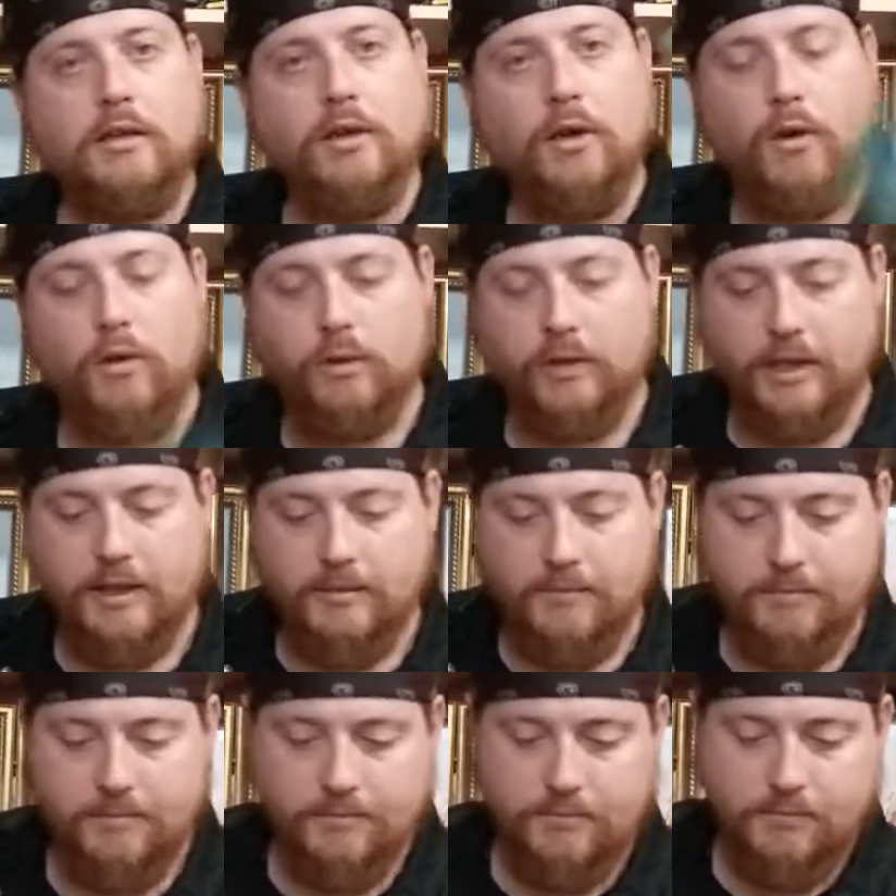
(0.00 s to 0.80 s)
hold
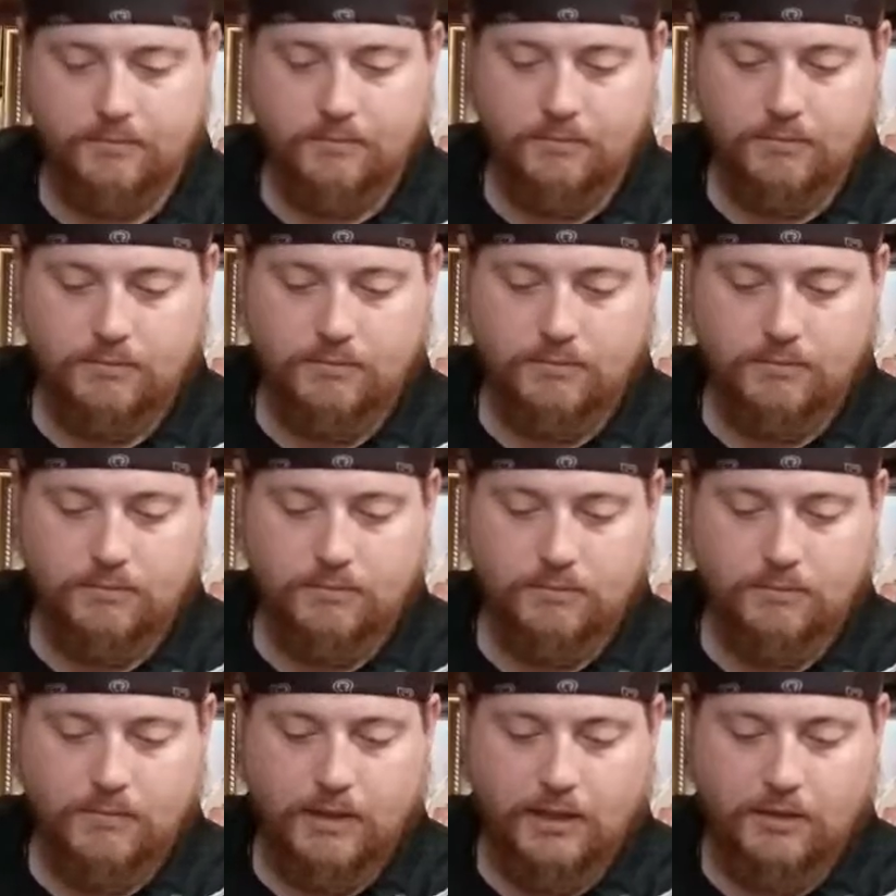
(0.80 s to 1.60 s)
it,
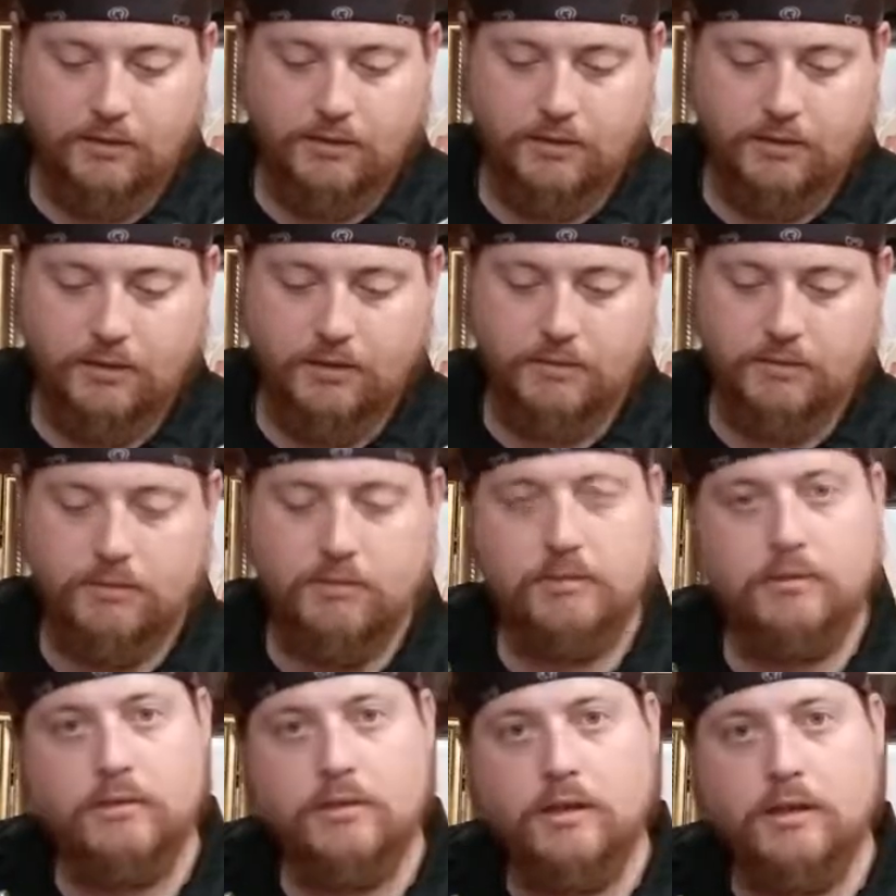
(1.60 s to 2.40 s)
insert,
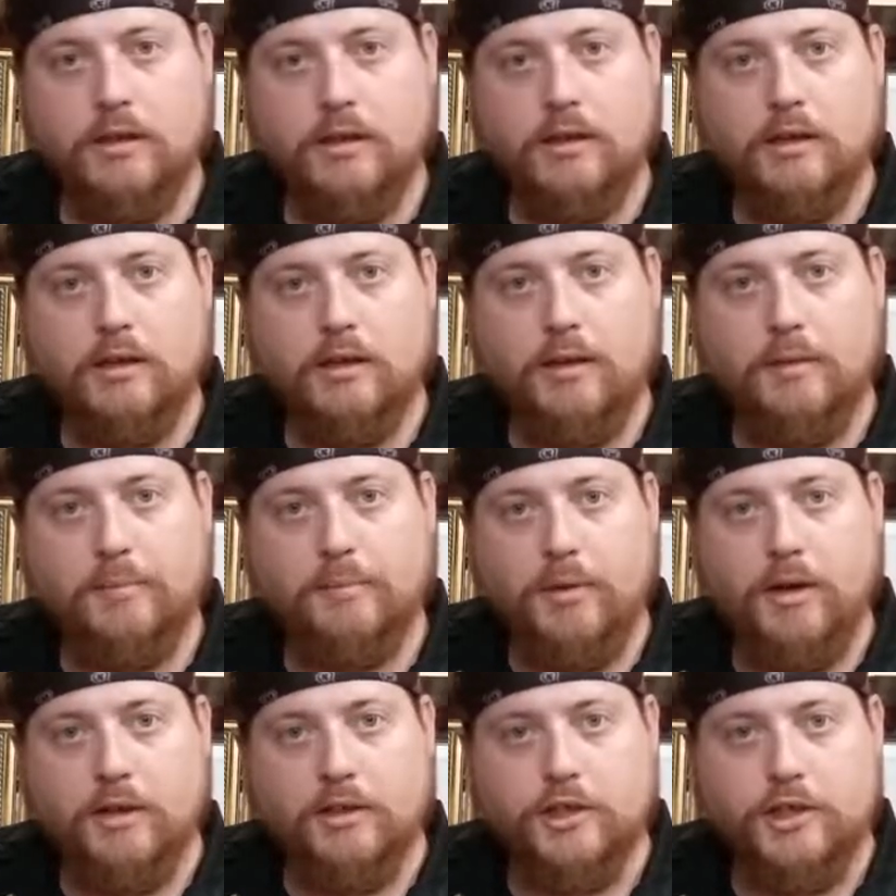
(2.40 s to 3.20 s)

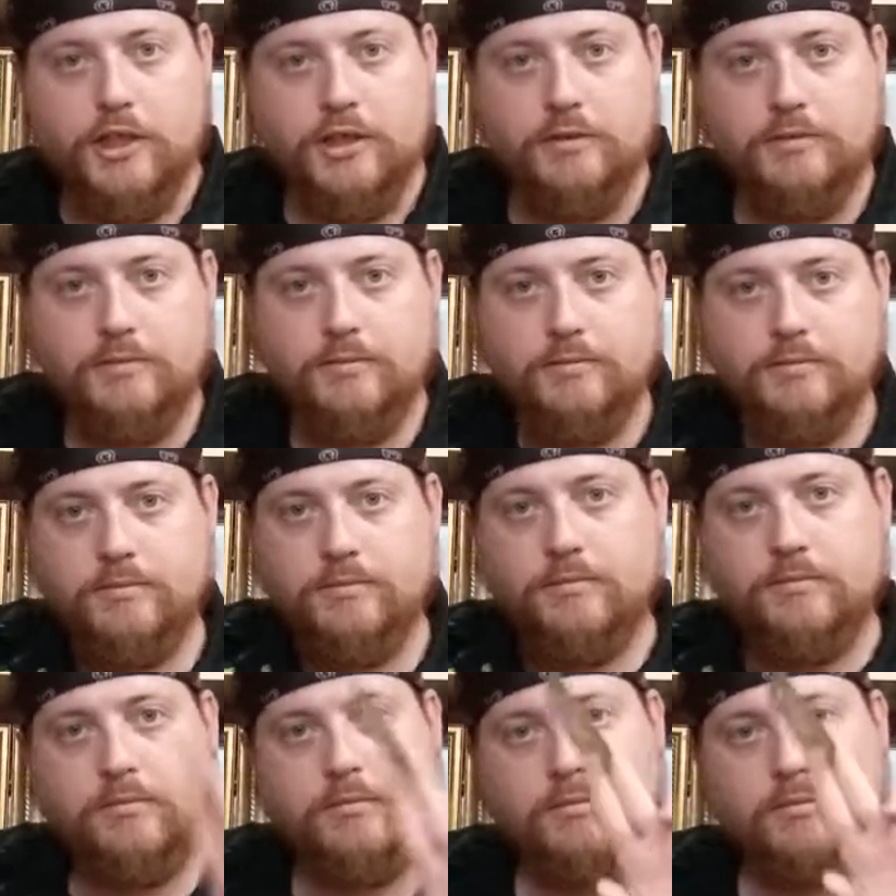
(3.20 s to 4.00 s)
punch.
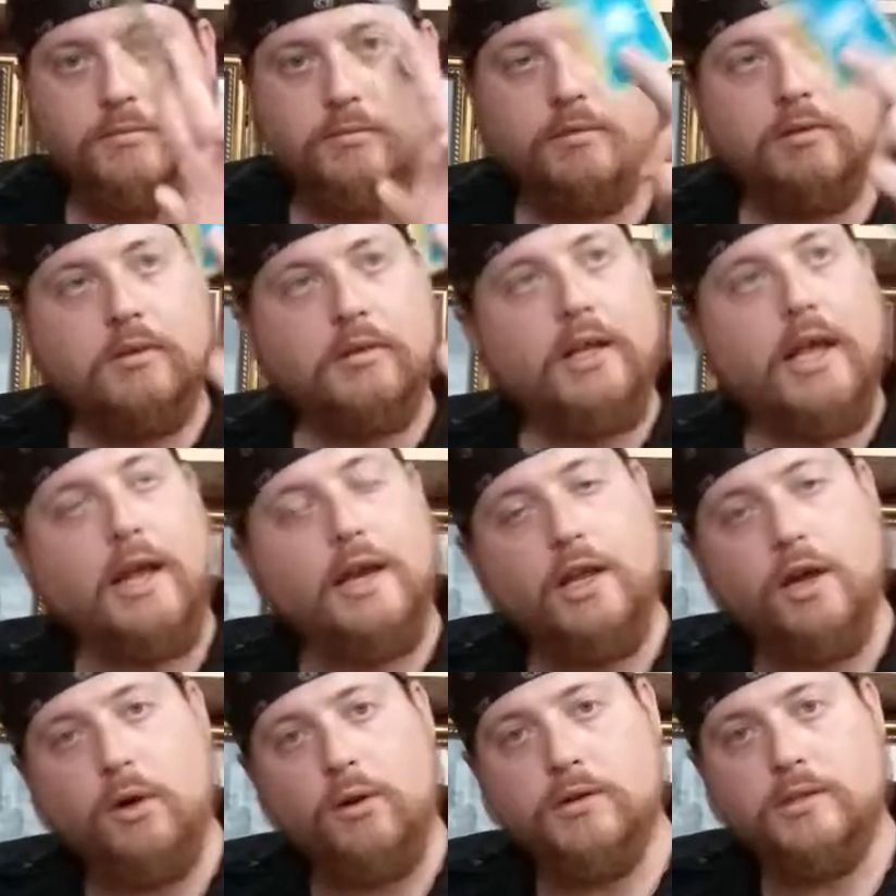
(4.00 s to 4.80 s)

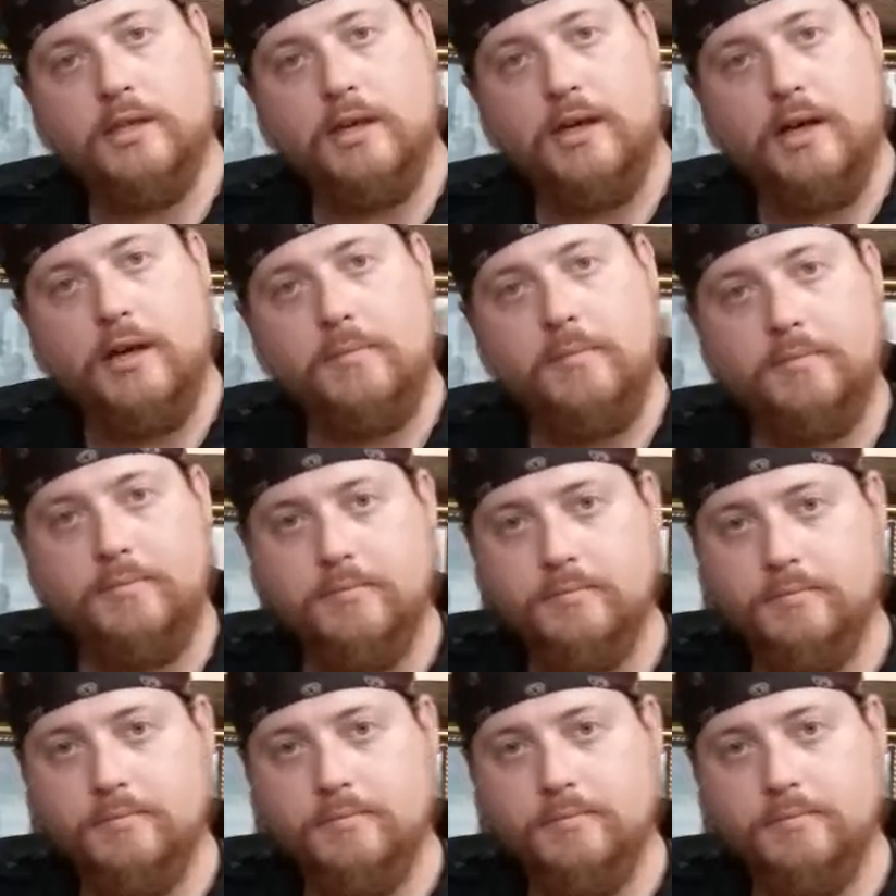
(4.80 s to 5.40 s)
And he holds it up,